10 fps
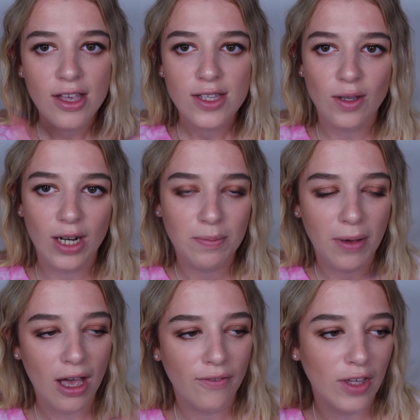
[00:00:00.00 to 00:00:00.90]
solid
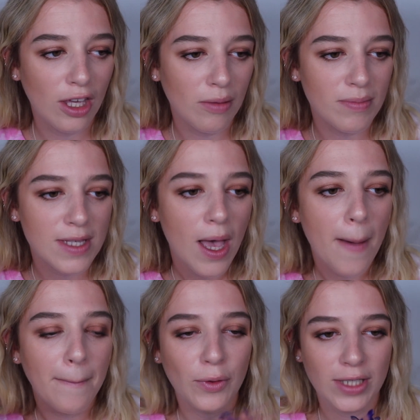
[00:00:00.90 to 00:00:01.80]
perfumes,
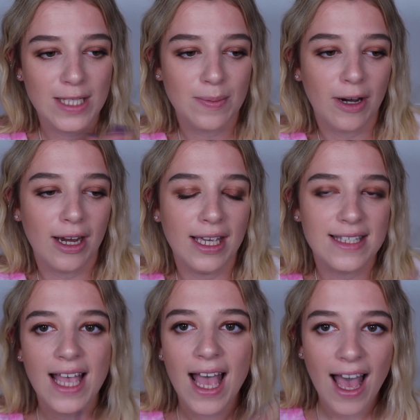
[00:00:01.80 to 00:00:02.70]
body
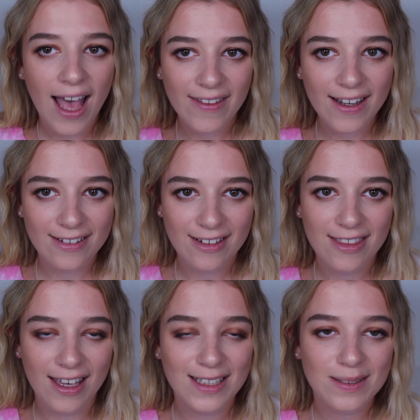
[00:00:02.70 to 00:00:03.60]
sprays and that kind of thing.